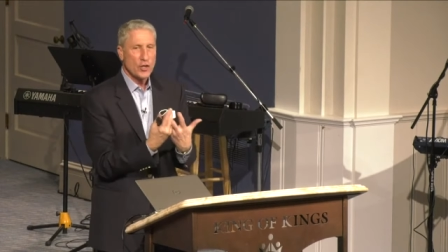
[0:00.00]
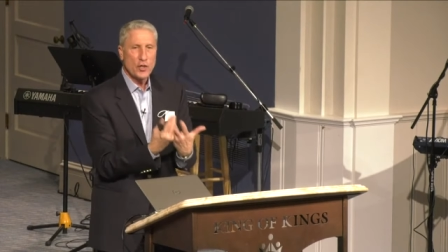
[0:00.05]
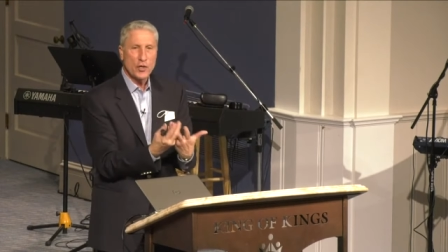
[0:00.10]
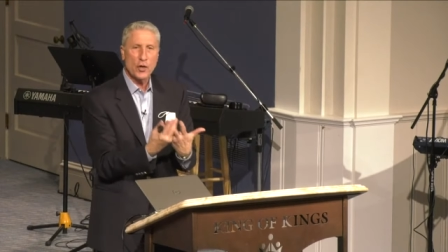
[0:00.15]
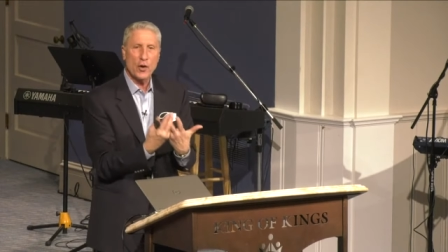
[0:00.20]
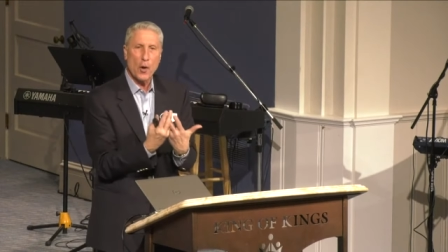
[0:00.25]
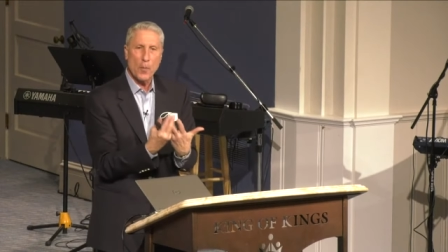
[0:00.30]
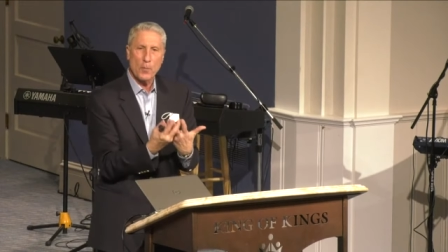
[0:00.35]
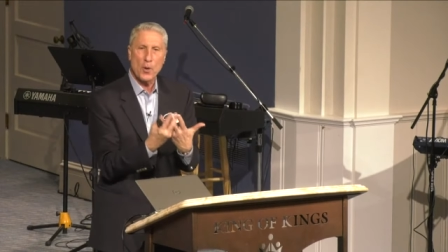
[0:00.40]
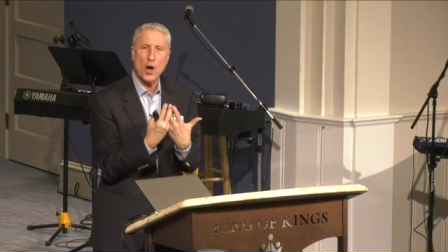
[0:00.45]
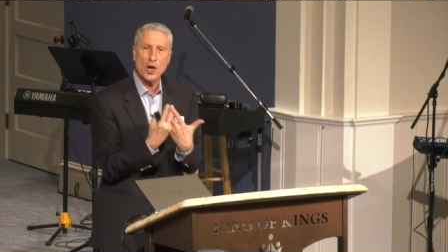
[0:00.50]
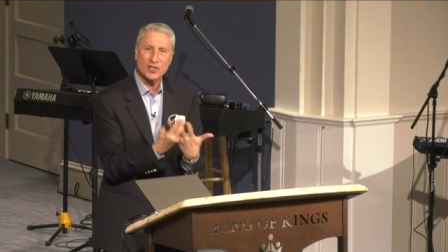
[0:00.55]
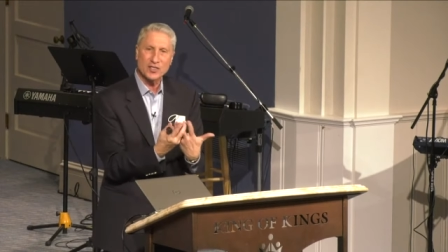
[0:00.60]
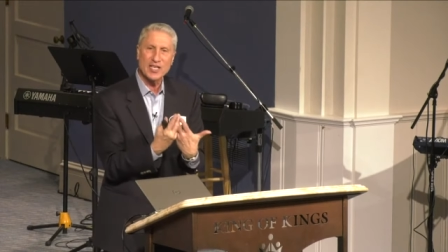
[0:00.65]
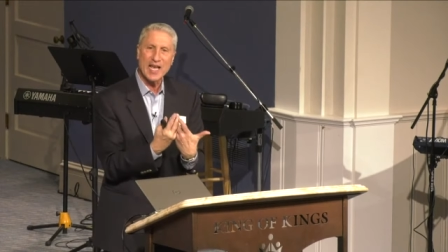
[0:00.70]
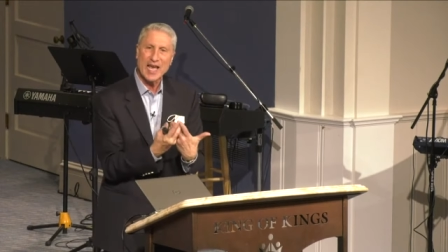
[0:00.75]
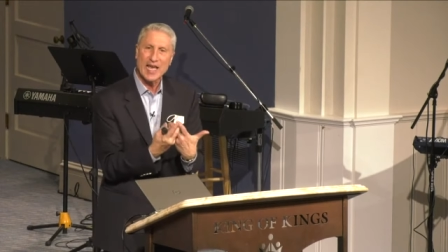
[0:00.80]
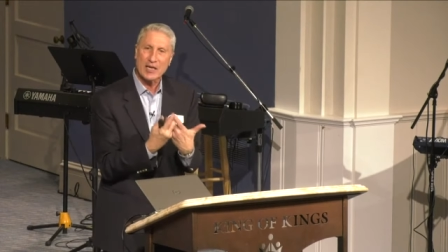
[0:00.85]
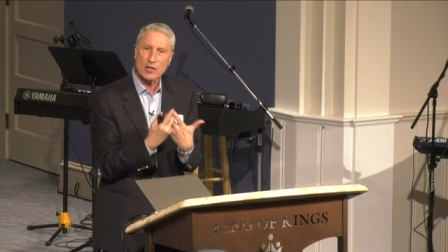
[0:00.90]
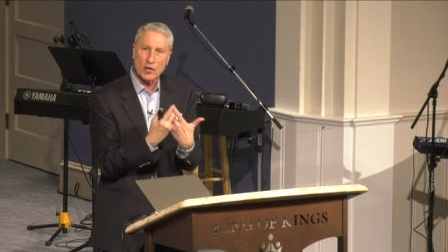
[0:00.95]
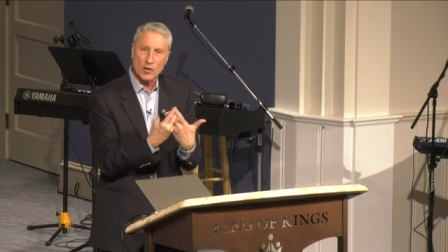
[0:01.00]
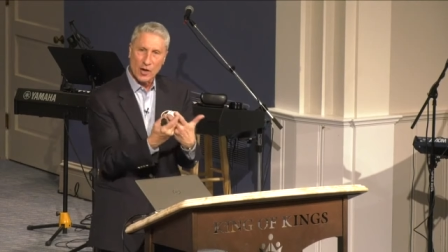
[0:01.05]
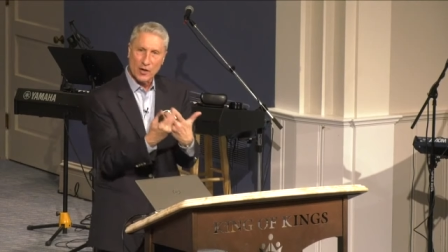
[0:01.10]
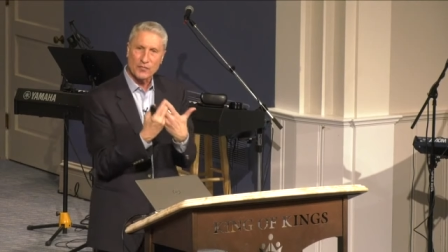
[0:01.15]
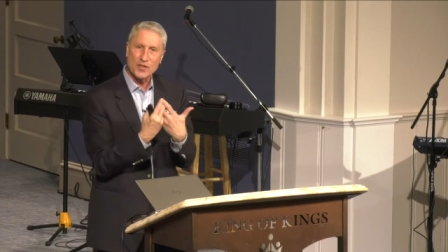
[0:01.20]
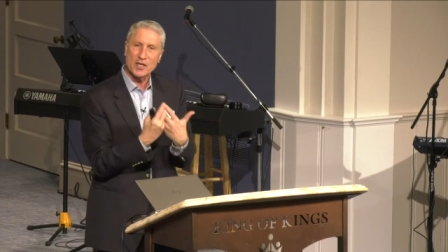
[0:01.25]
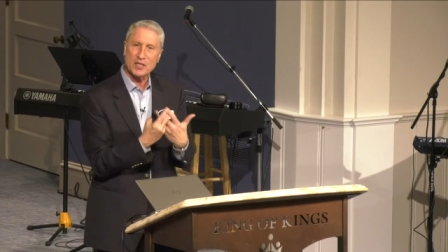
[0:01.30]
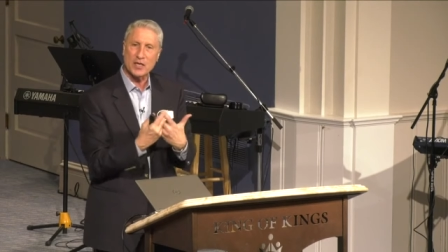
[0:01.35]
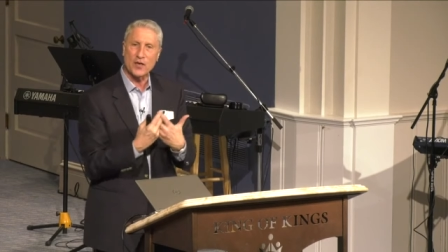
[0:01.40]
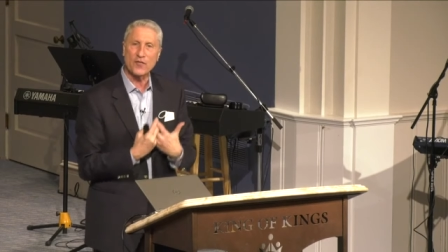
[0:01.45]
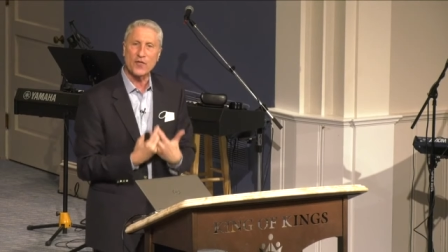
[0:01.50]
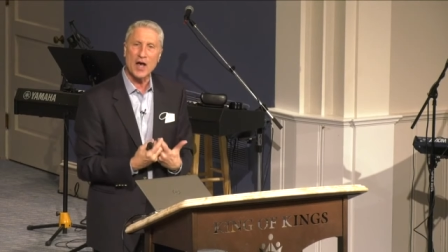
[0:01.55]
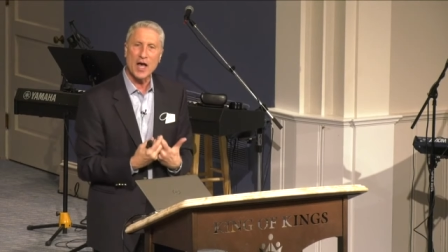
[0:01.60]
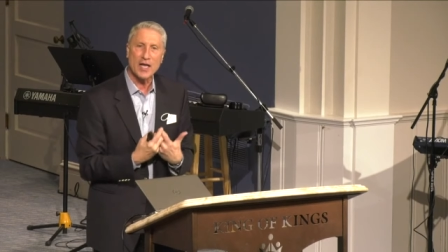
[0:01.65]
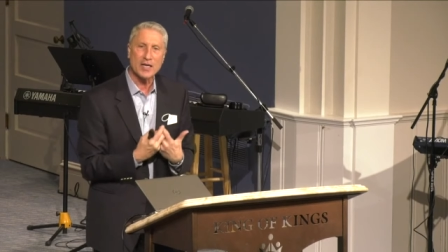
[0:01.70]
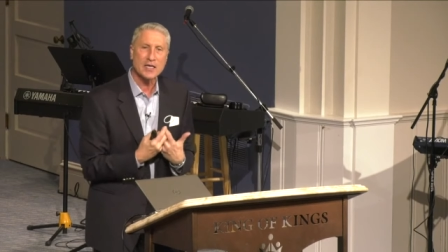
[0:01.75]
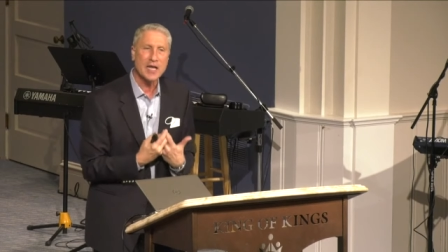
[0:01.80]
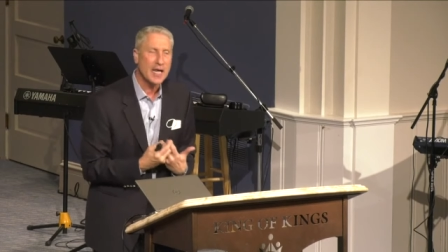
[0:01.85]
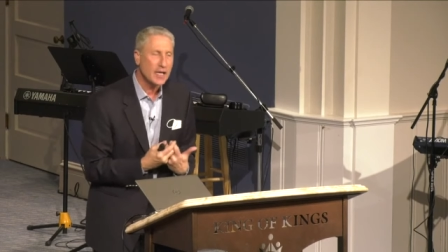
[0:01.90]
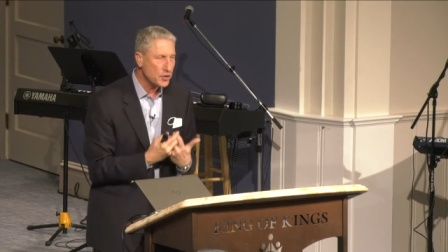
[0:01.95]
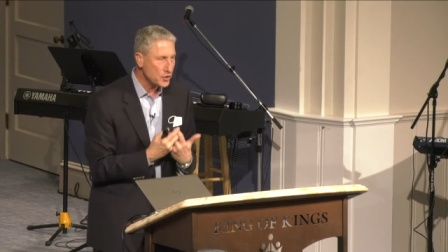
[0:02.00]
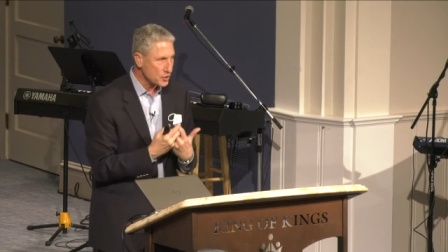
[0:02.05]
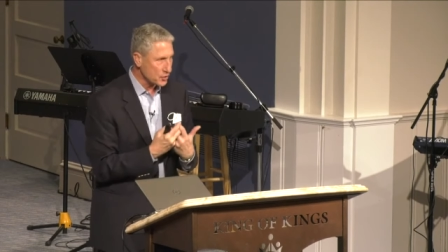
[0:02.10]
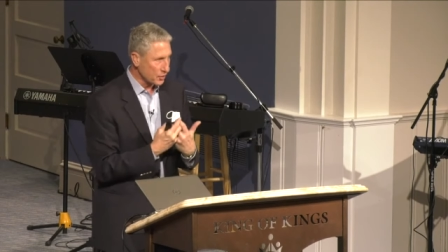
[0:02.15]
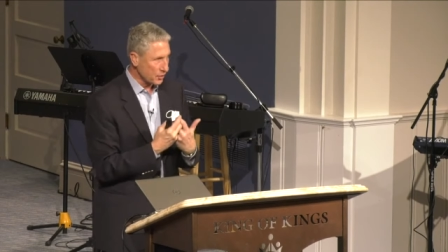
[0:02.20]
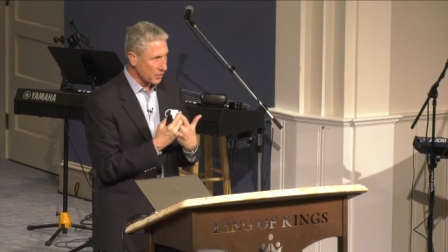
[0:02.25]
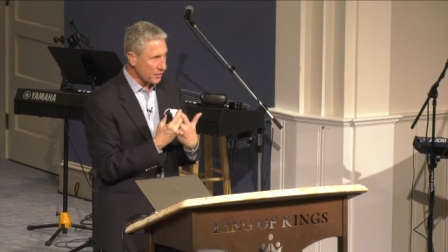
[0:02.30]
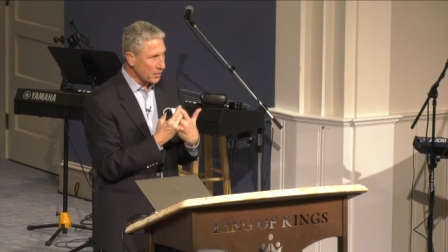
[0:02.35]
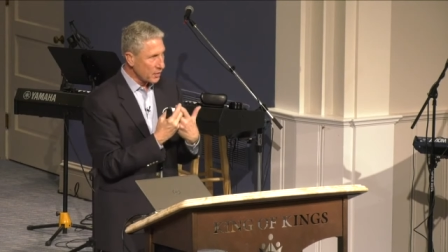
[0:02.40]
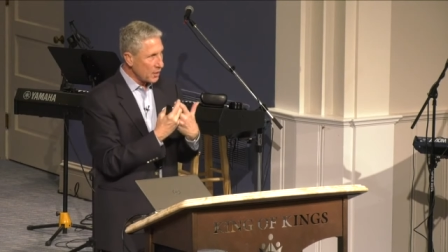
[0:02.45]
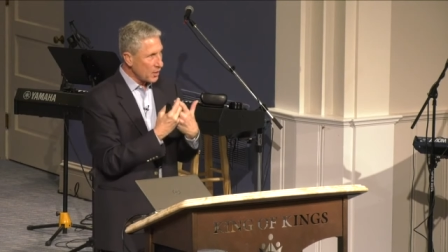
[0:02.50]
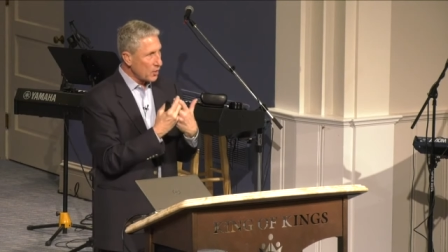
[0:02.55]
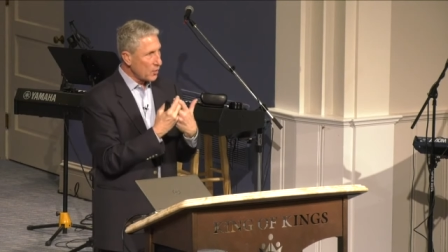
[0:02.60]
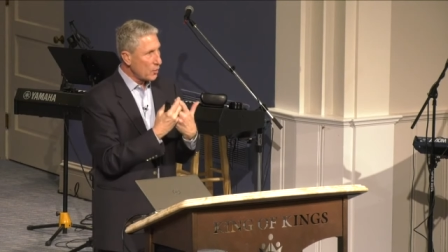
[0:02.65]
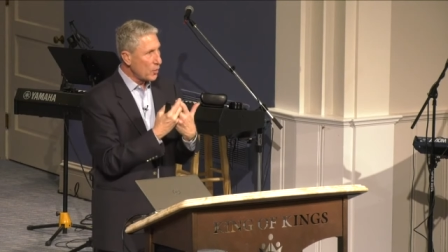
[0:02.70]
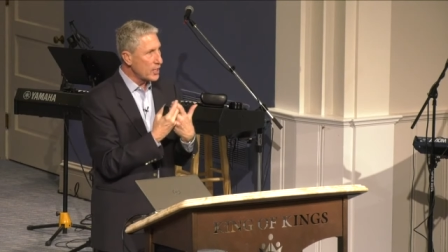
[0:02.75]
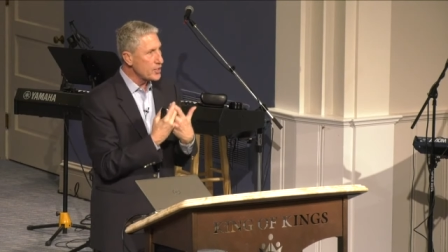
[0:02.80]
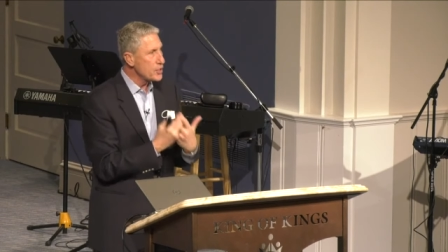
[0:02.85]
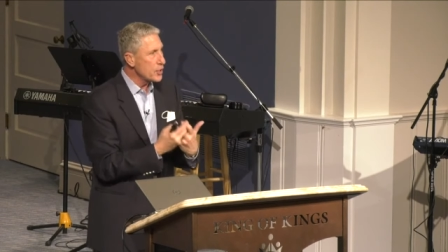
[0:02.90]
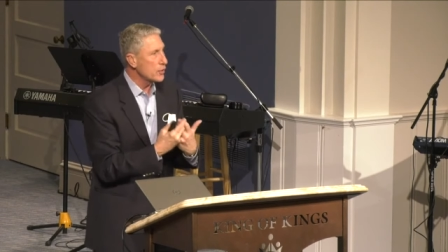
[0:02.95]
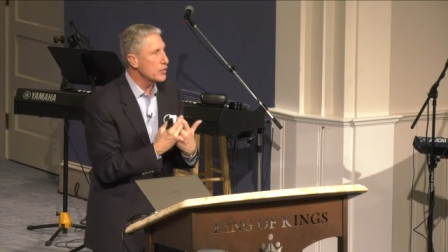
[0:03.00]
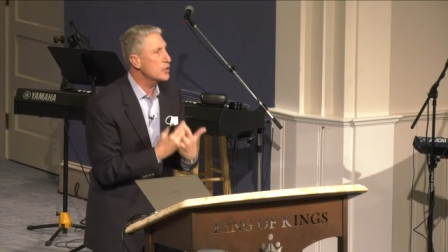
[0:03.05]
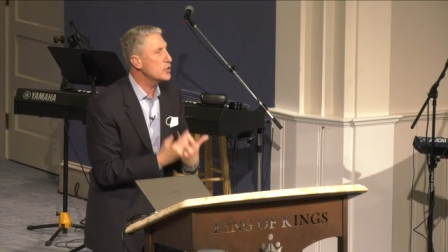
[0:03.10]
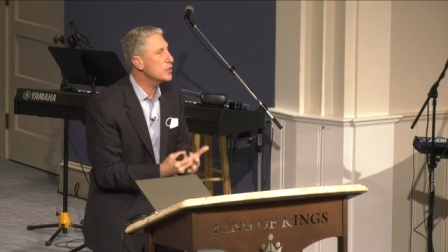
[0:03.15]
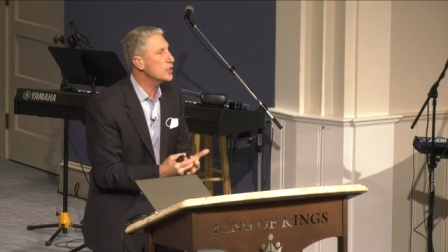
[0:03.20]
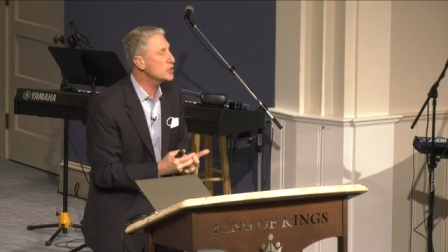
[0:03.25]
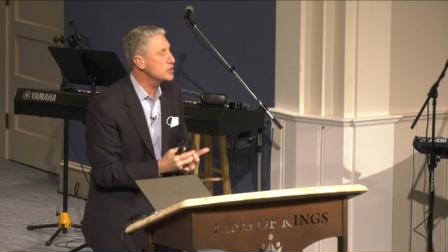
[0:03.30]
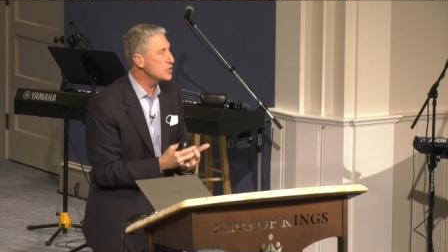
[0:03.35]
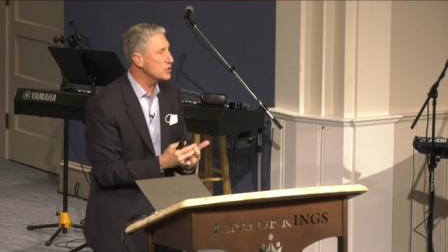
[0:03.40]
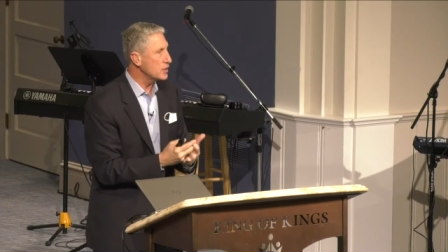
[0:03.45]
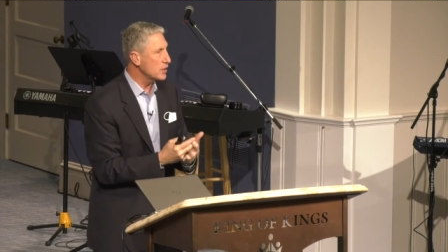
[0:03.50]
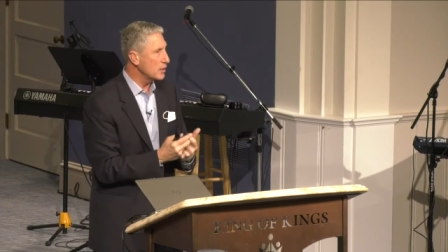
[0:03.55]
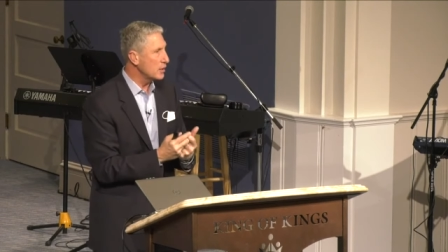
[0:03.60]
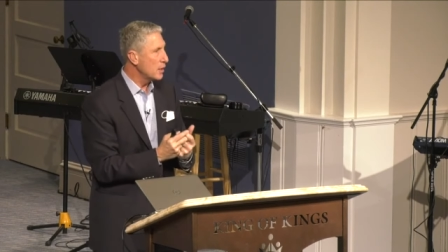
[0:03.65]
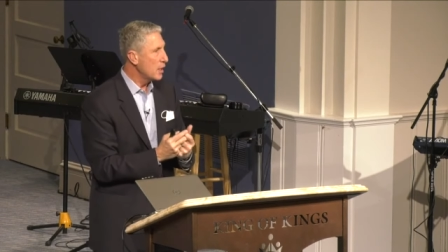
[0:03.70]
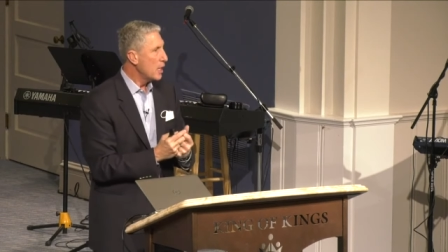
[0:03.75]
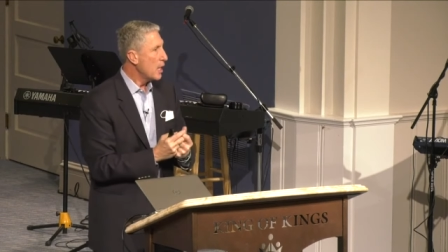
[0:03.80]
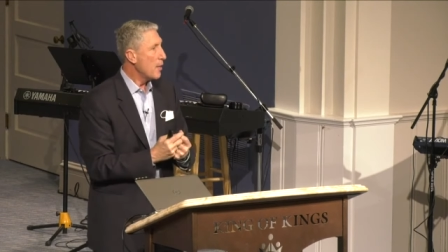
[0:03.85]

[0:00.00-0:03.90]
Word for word: You're a partaker of the divine nature when you're a Christian.